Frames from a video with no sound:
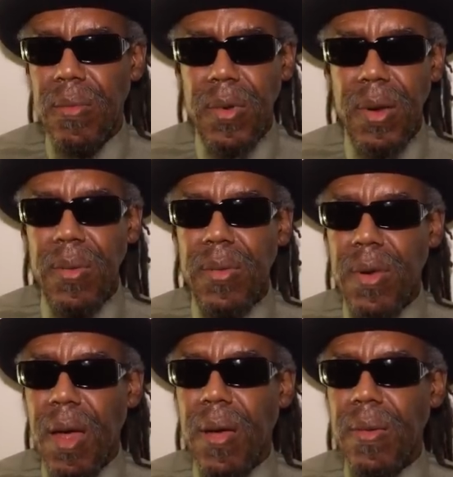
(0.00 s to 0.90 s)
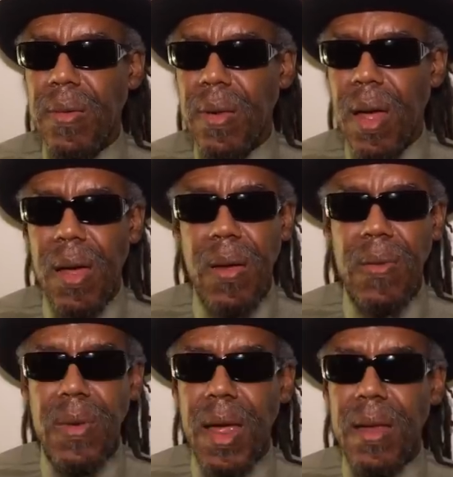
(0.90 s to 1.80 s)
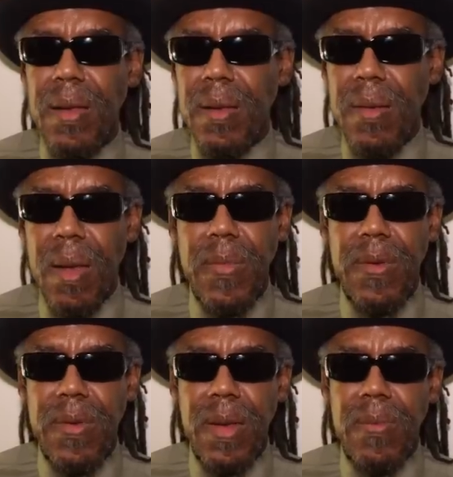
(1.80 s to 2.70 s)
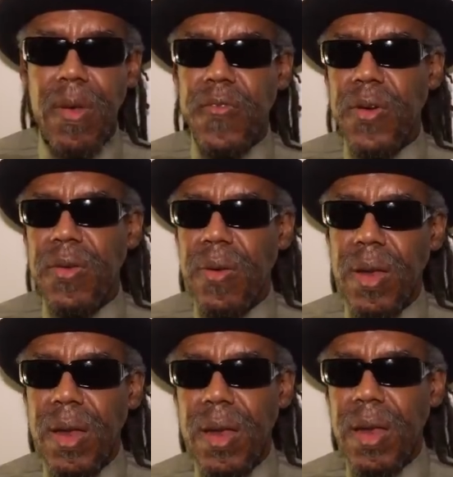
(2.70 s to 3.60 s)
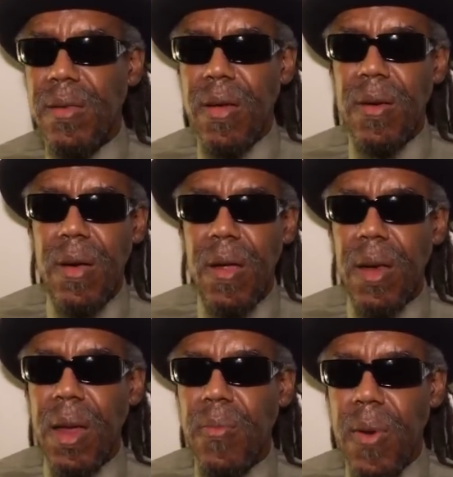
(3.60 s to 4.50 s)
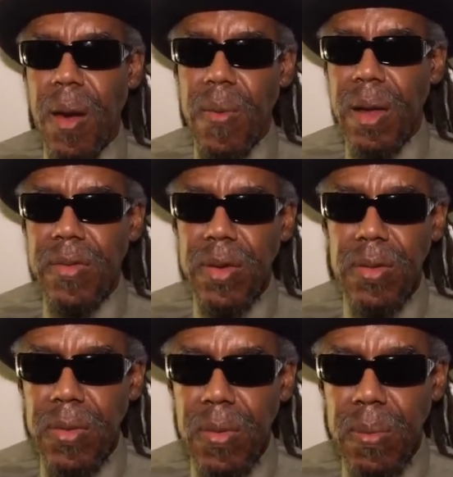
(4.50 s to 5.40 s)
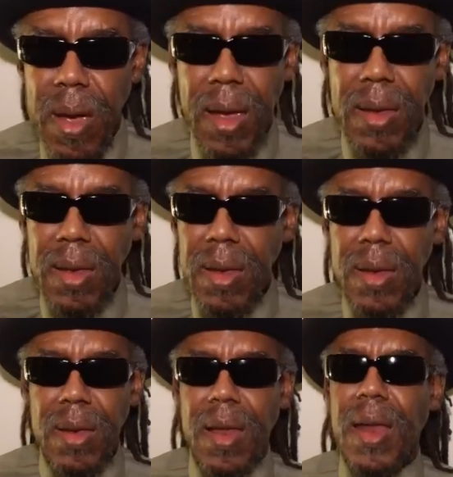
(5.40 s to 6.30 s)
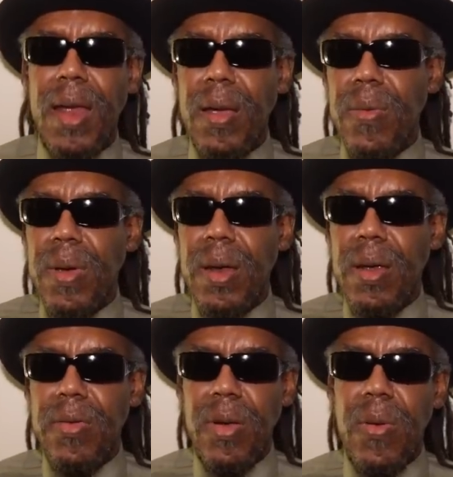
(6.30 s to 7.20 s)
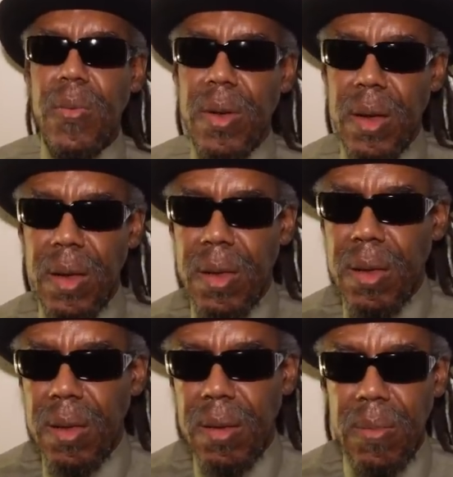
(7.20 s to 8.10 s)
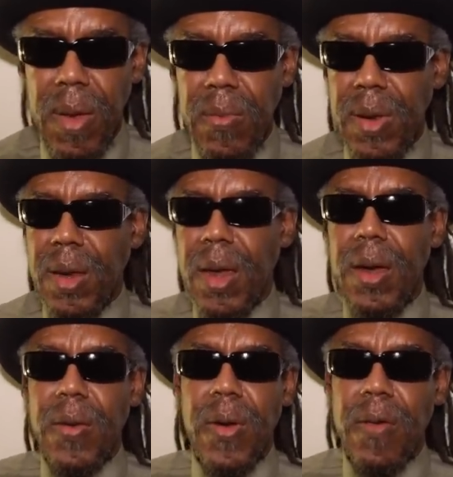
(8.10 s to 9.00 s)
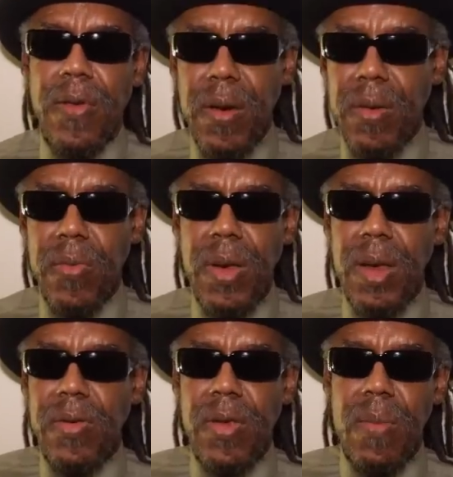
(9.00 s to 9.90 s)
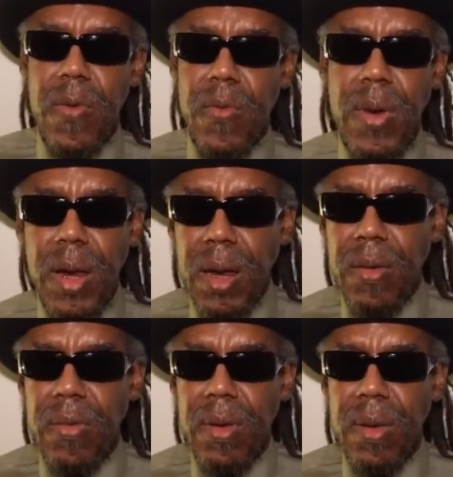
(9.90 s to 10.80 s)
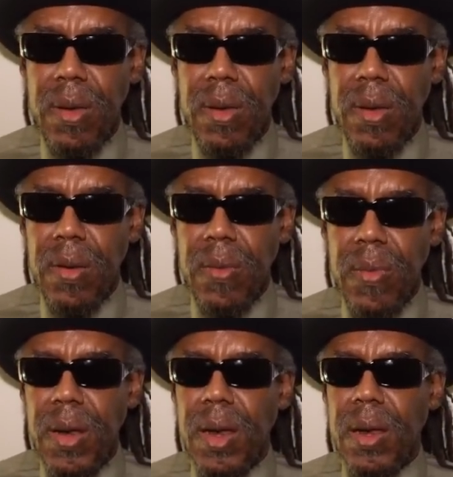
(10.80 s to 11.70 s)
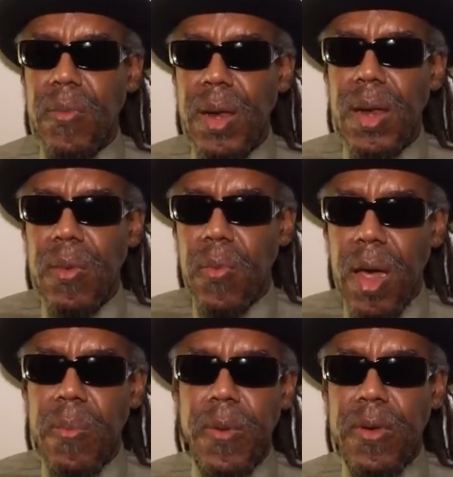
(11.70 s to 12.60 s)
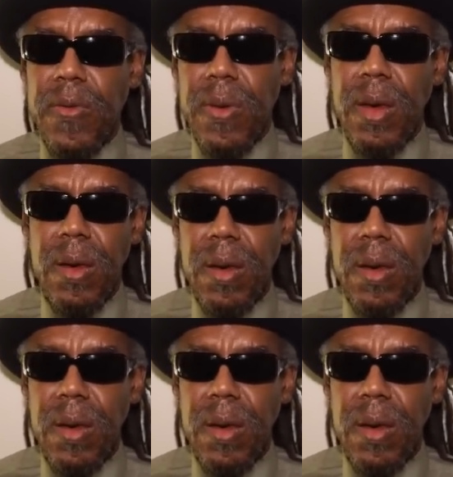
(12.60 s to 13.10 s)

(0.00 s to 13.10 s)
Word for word: Real talk. All that, I be seeing motherfuckers on the internet talking all that rah-rah, sis, kumbaya. That ain't gonna get us nowhere. Man, we need aircraft carriers. We need submarines. We need, we need weaponry.